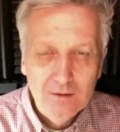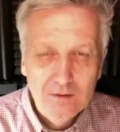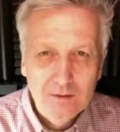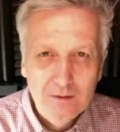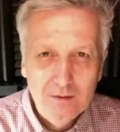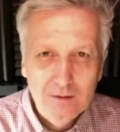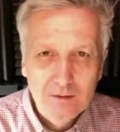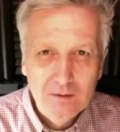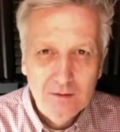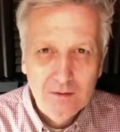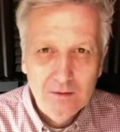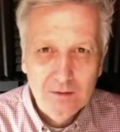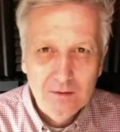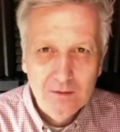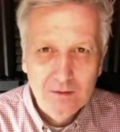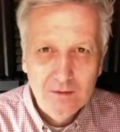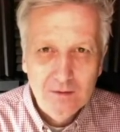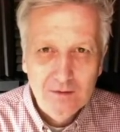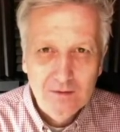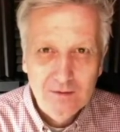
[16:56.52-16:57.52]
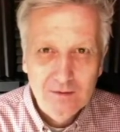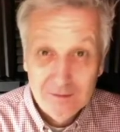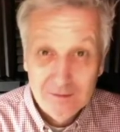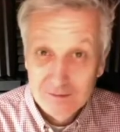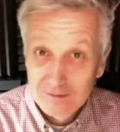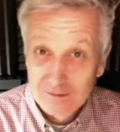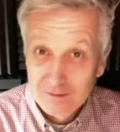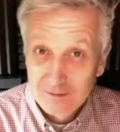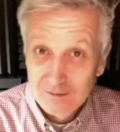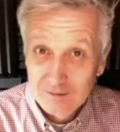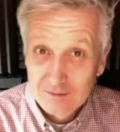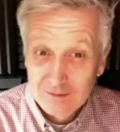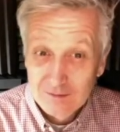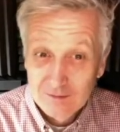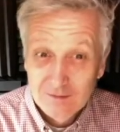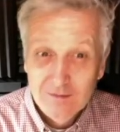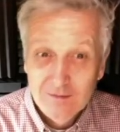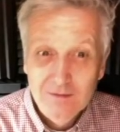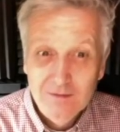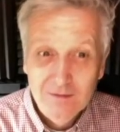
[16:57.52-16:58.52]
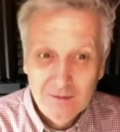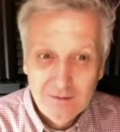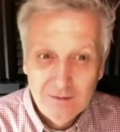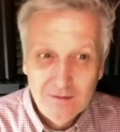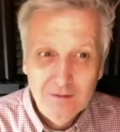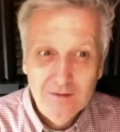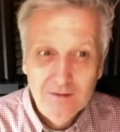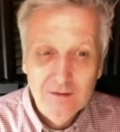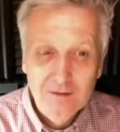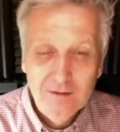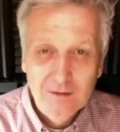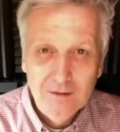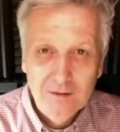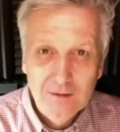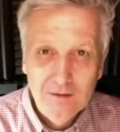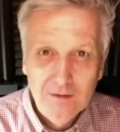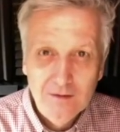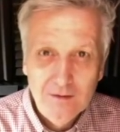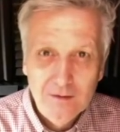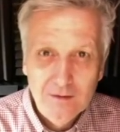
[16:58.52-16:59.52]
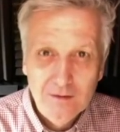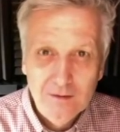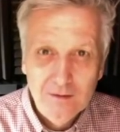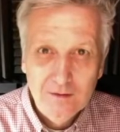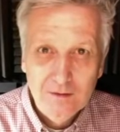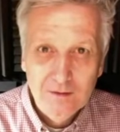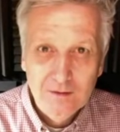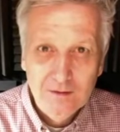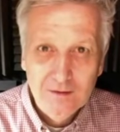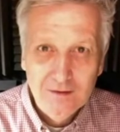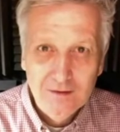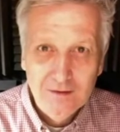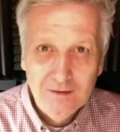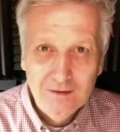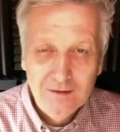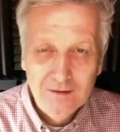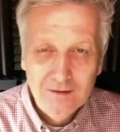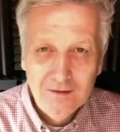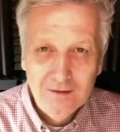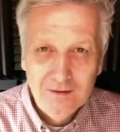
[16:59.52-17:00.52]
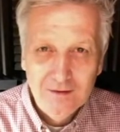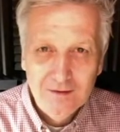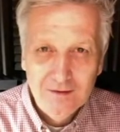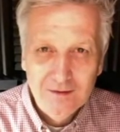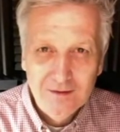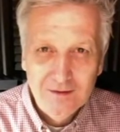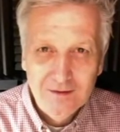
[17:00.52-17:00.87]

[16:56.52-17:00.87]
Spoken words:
(not speaking)